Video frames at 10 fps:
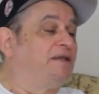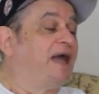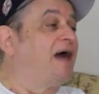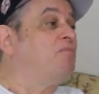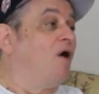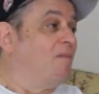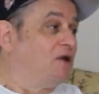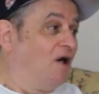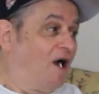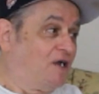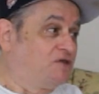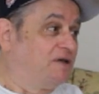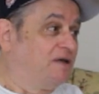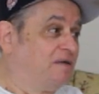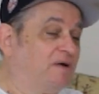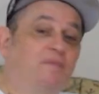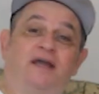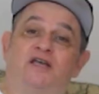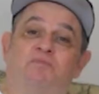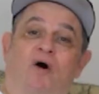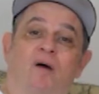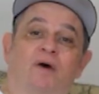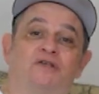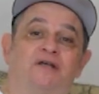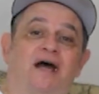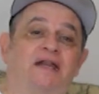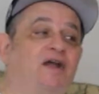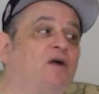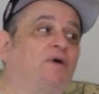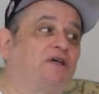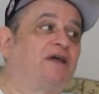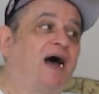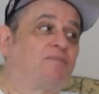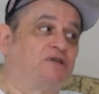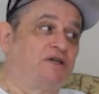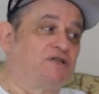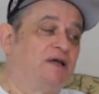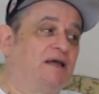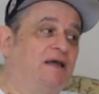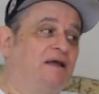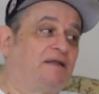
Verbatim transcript: And they had Bowman cards. But Mickey's Bowman's not near what the Topps is.